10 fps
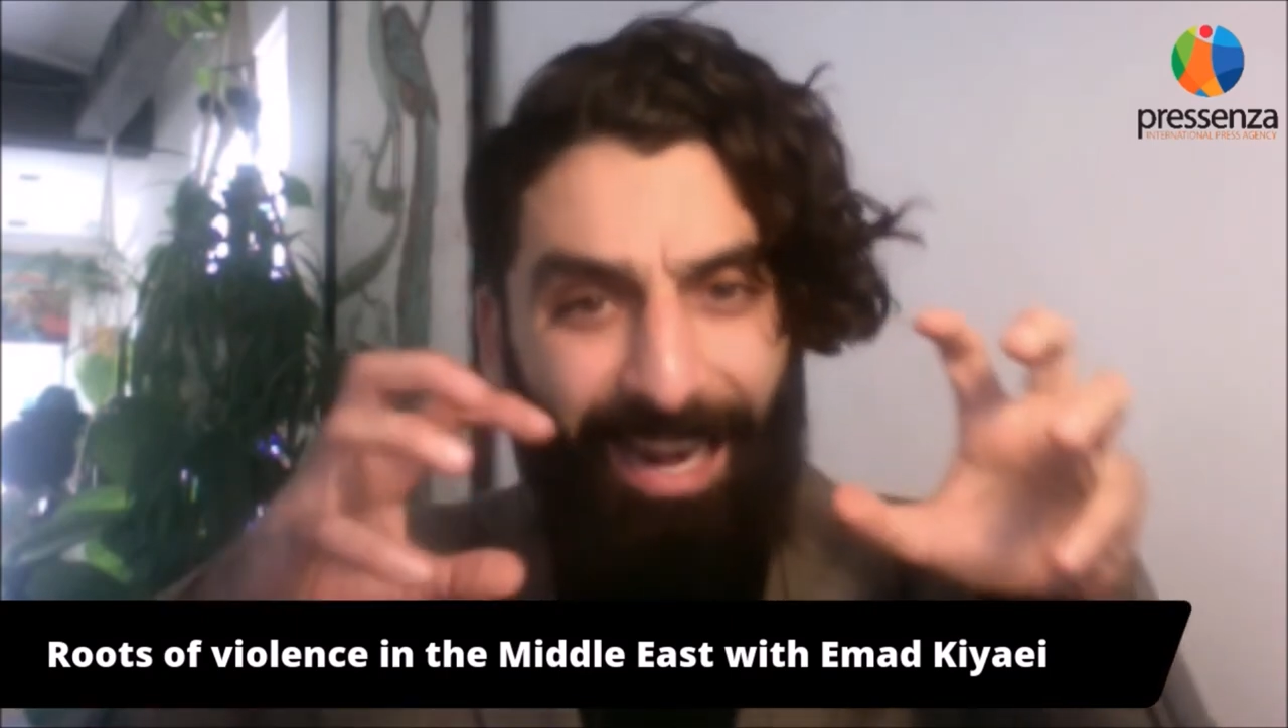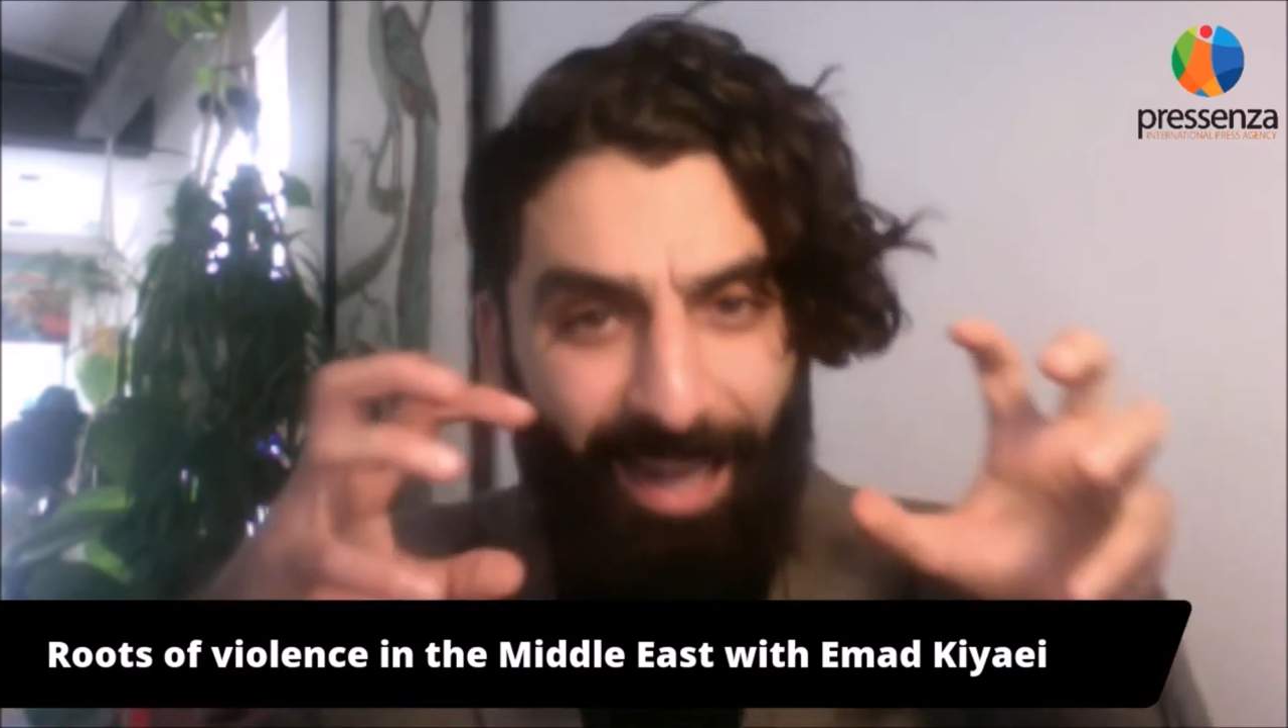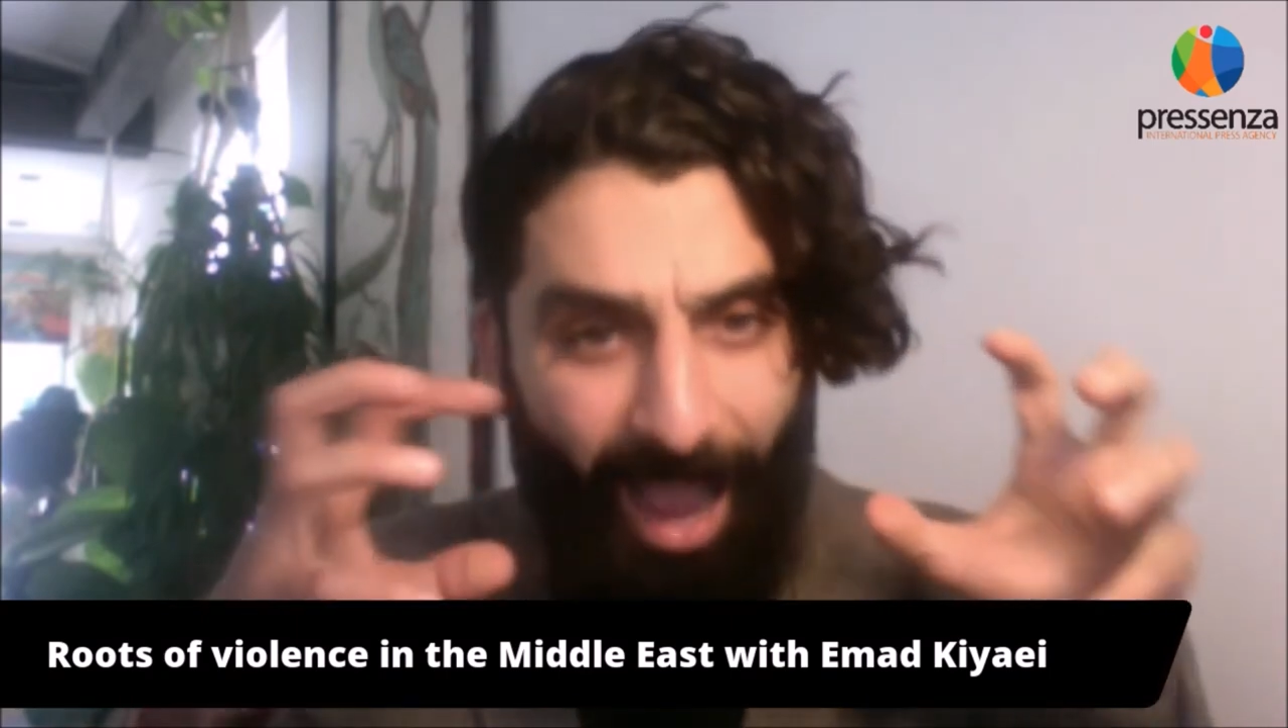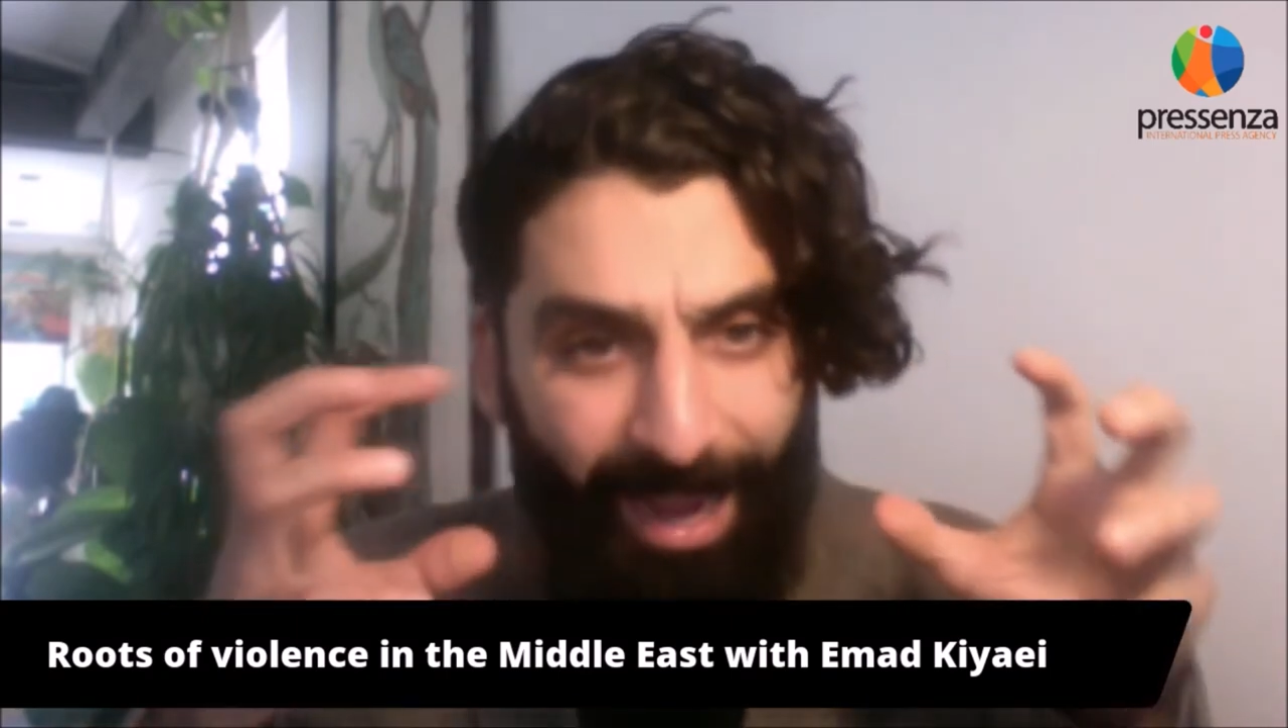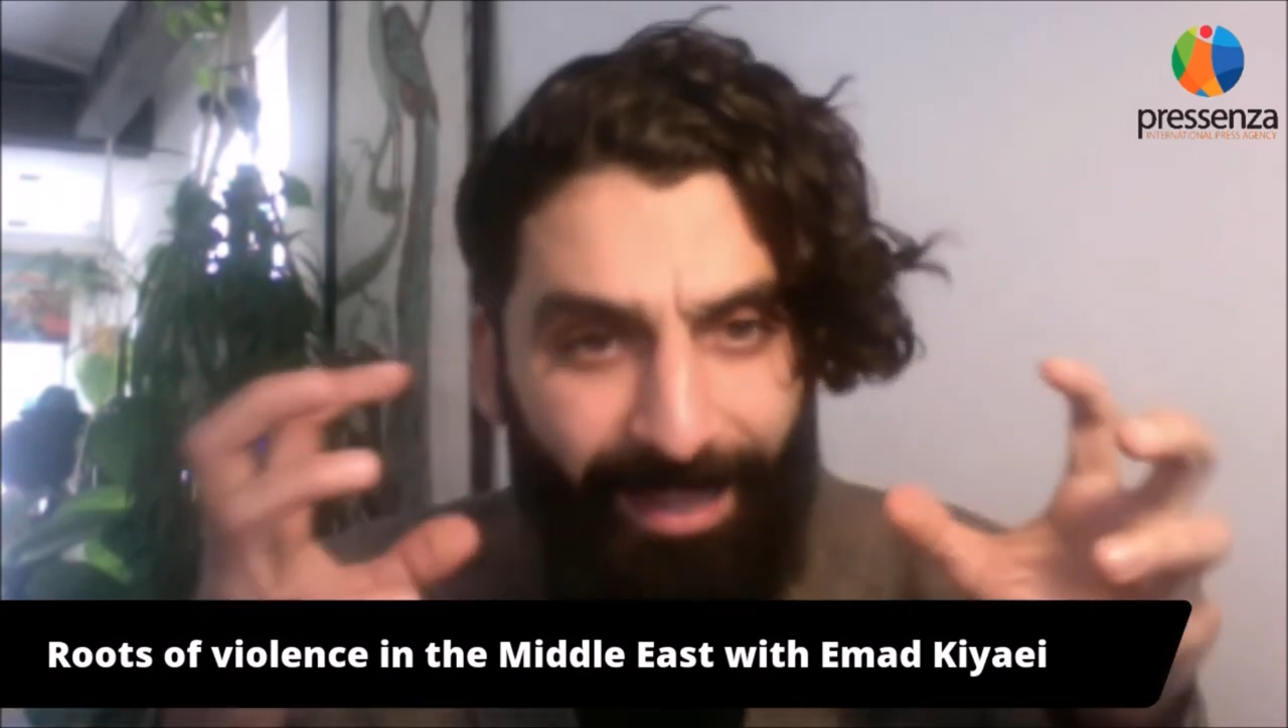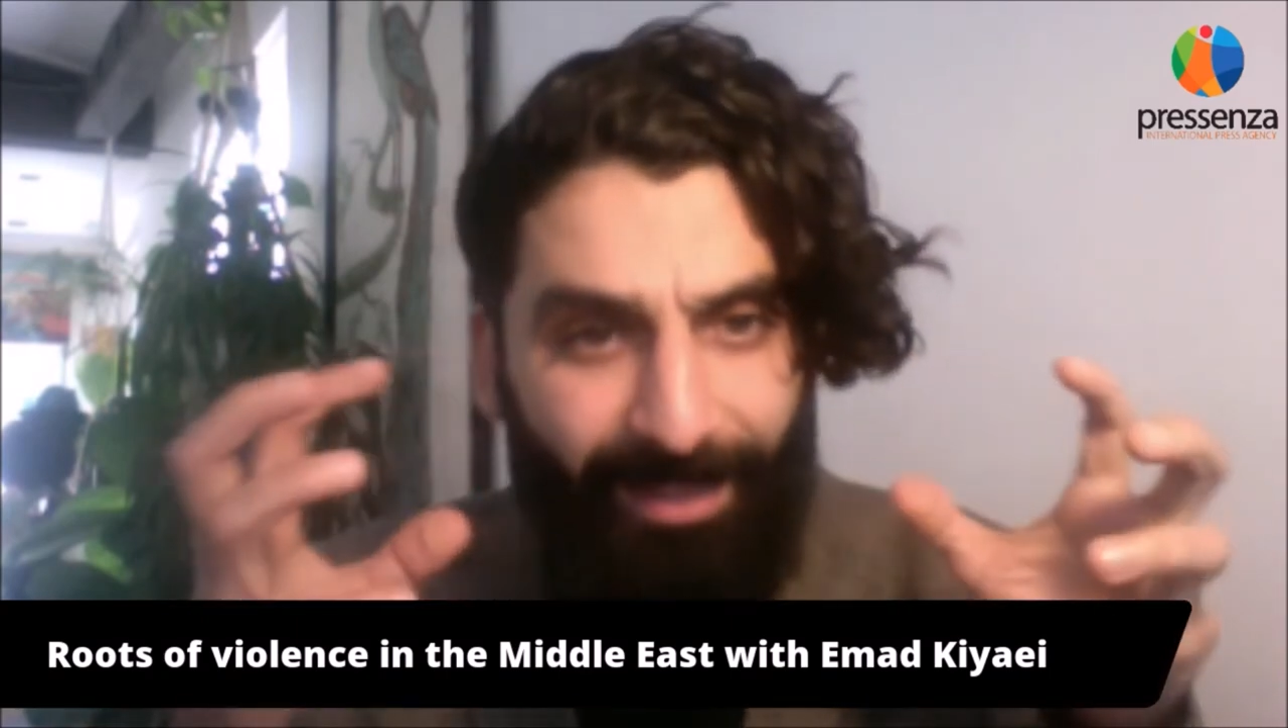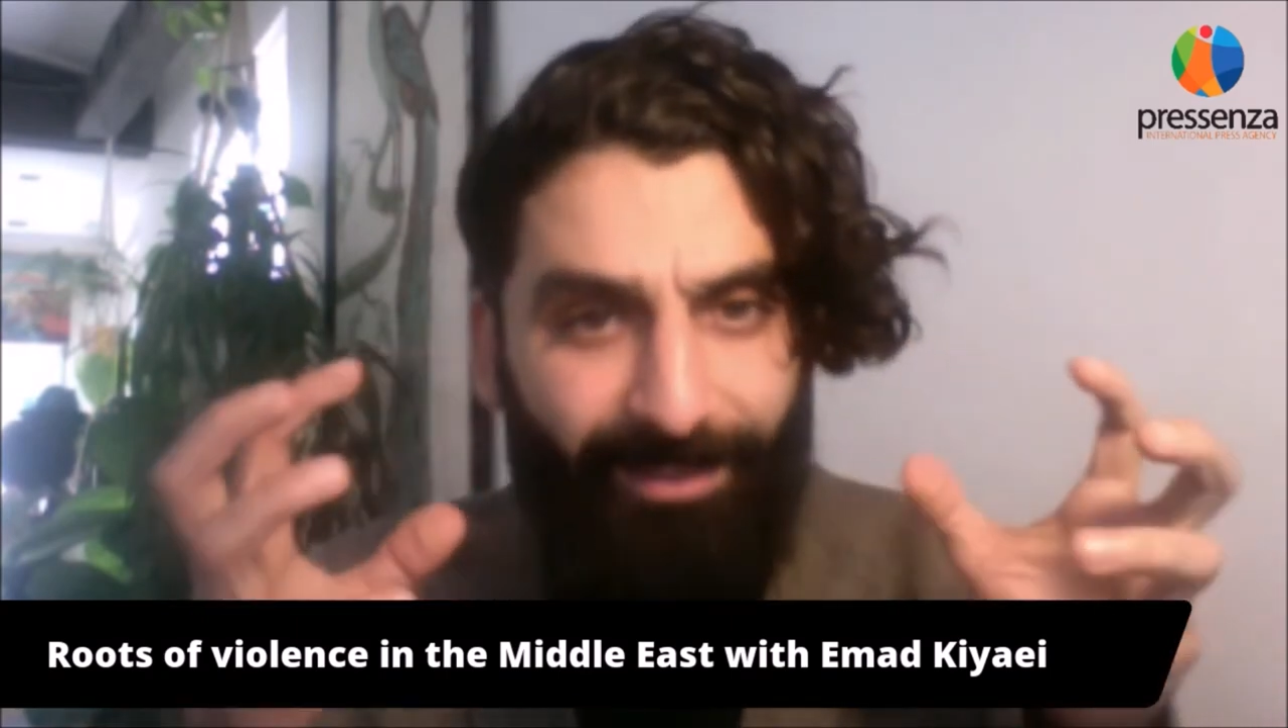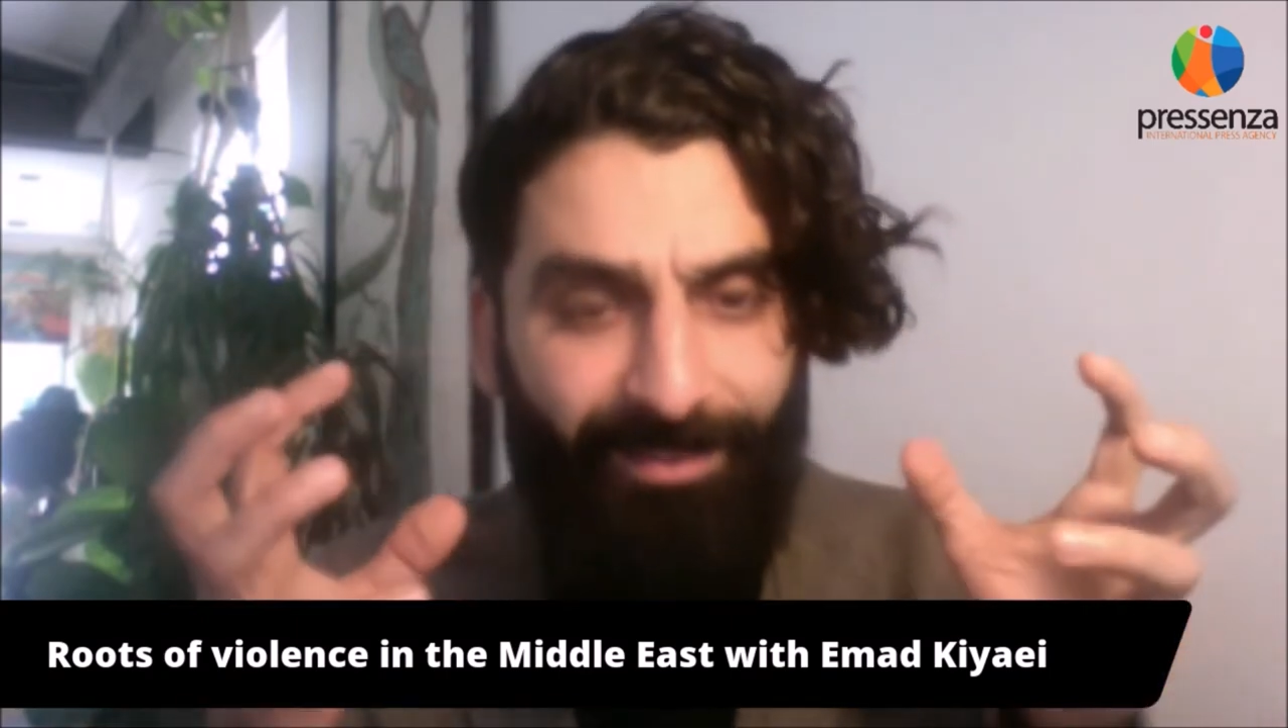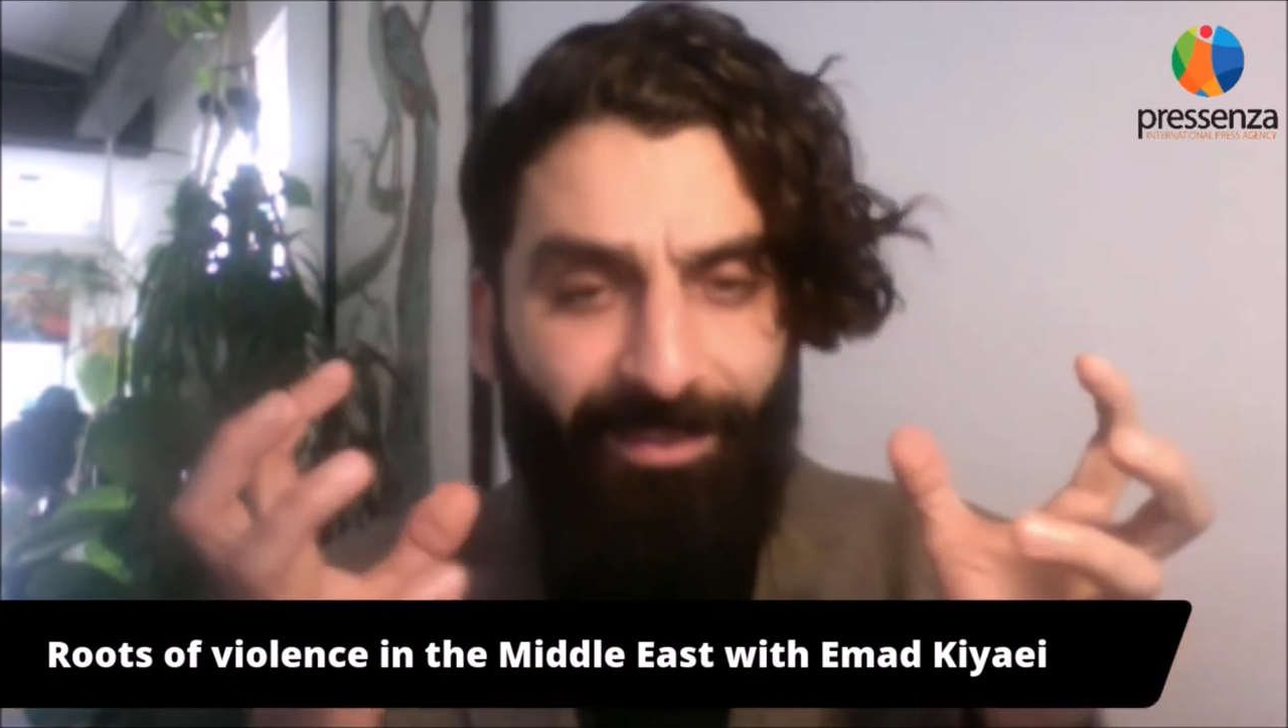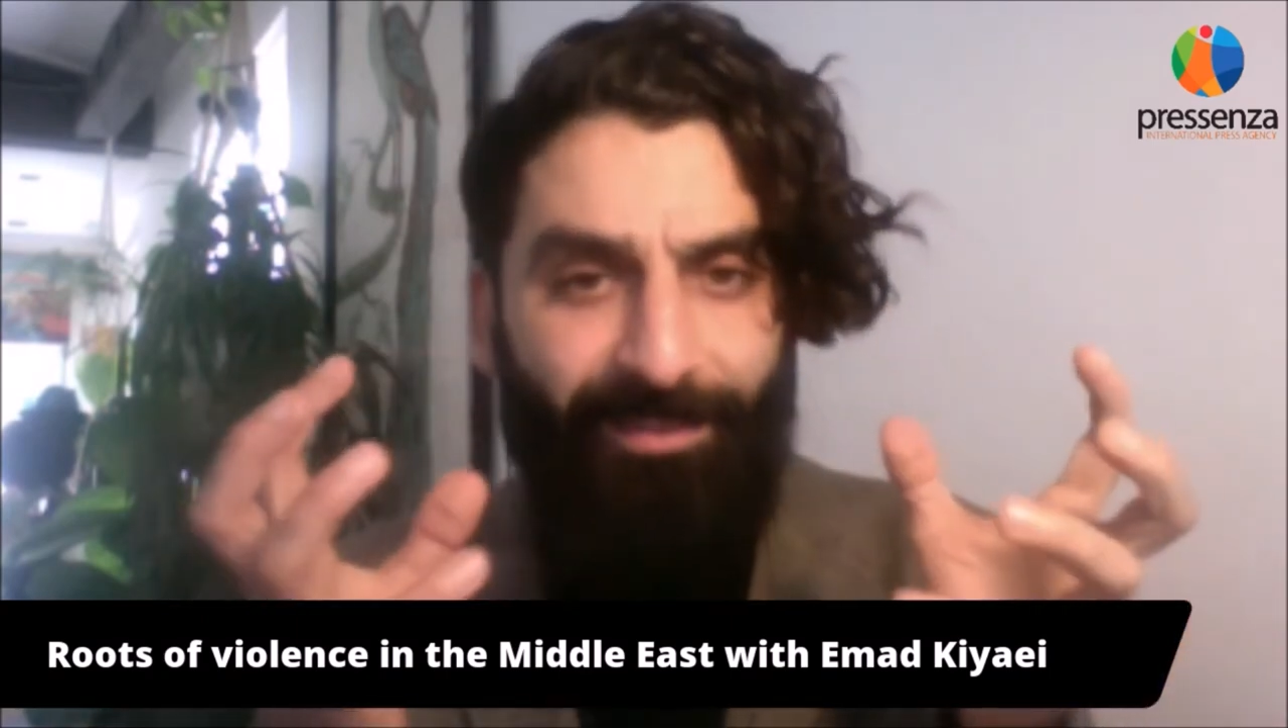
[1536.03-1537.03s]

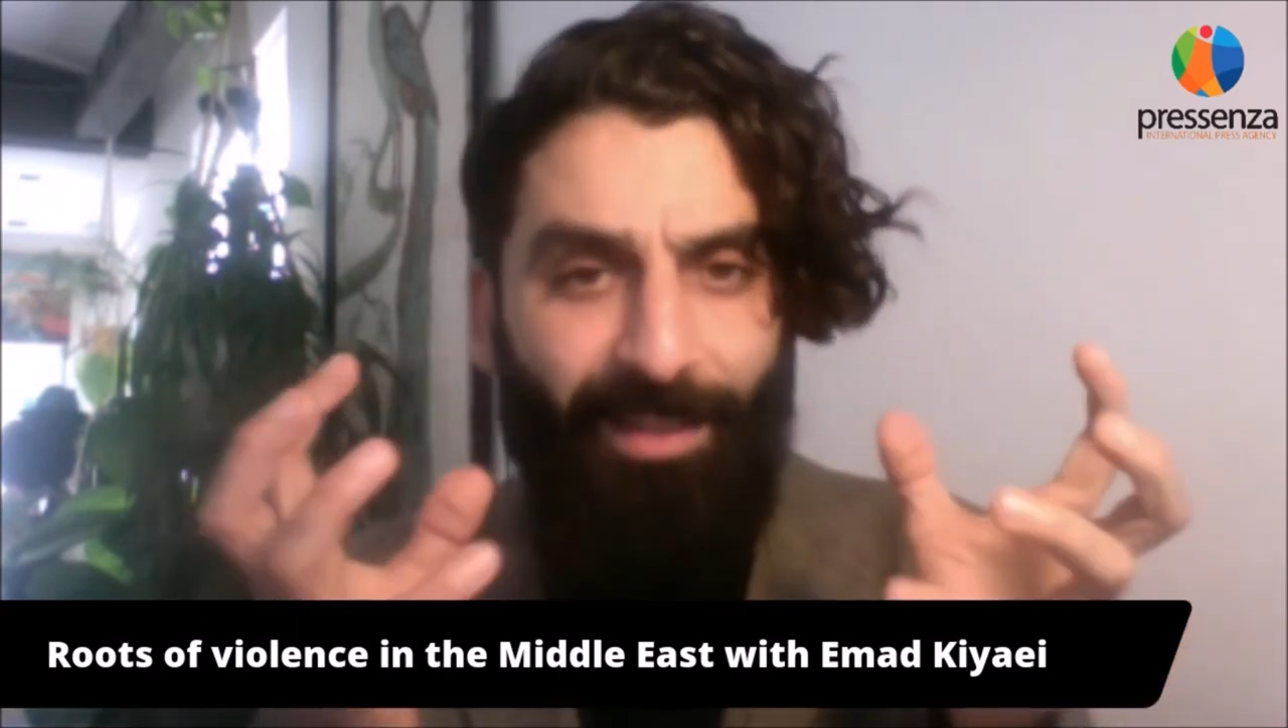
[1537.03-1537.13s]
alliances